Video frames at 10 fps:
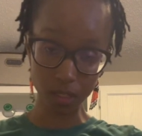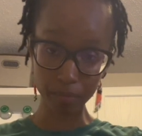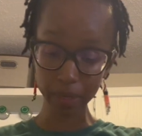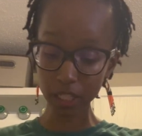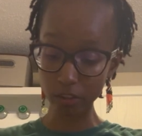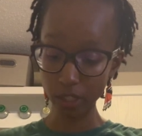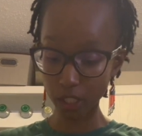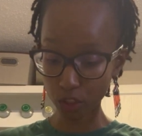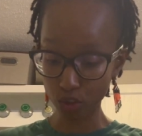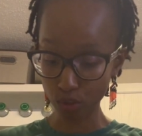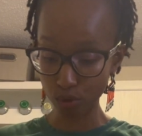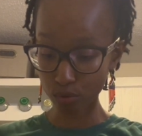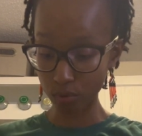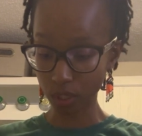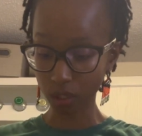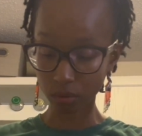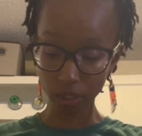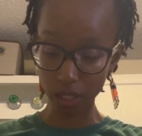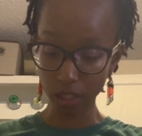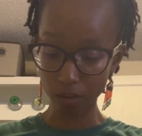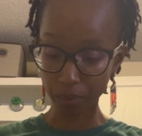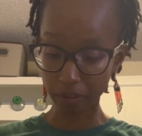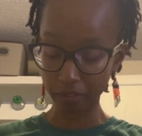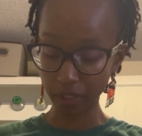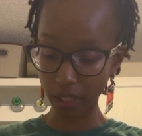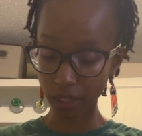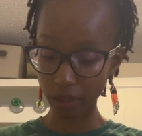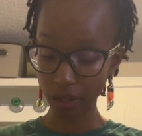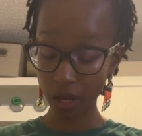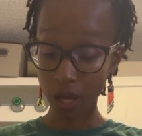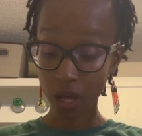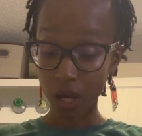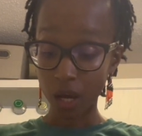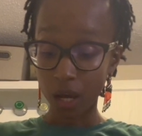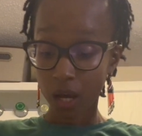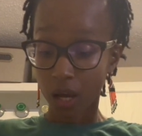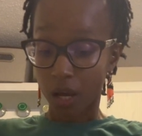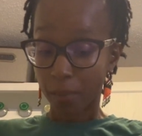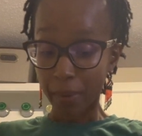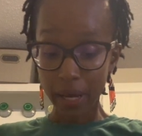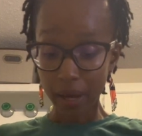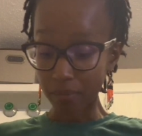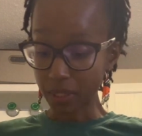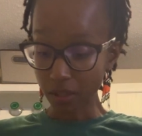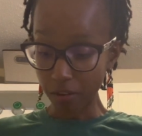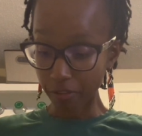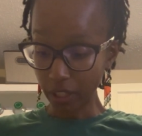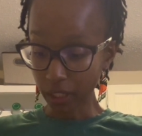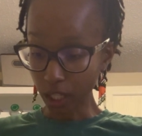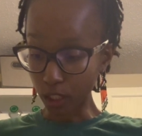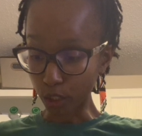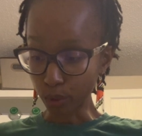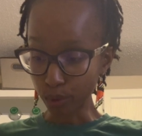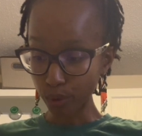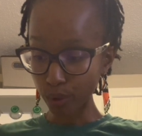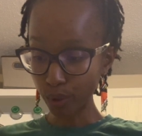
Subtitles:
Mediterranean stew with a little Ethiopian Flare, but I'm still feeling a little